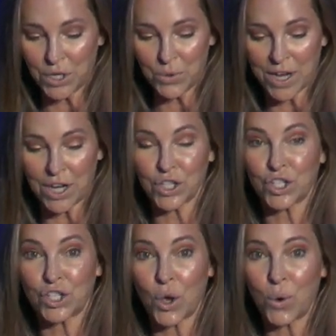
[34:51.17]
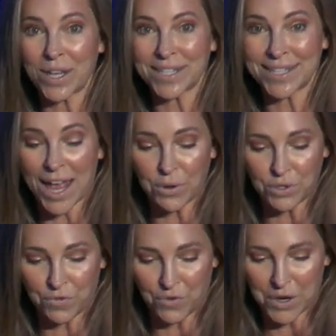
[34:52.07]
you get Soak
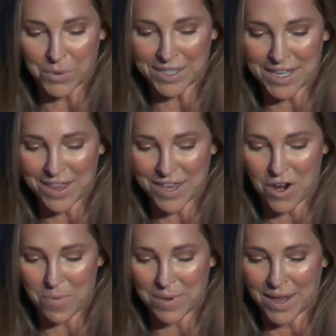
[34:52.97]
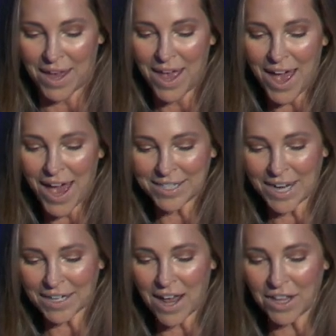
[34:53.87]
sound frequency therapy, a
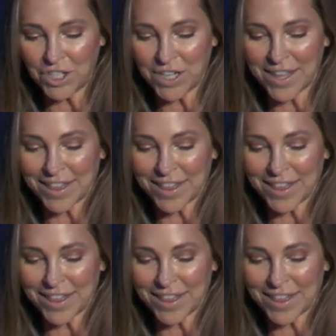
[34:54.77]
technology that